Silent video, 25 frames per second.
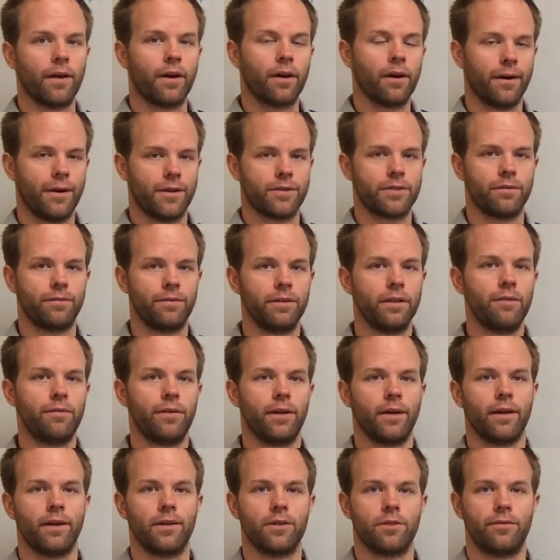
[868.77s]
the cost of
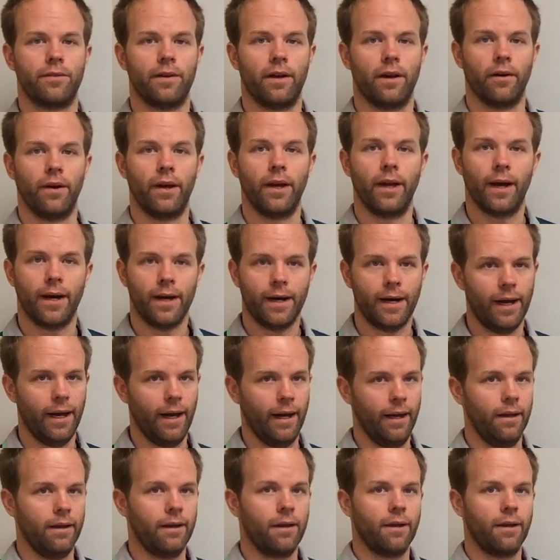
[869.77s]
living is very high.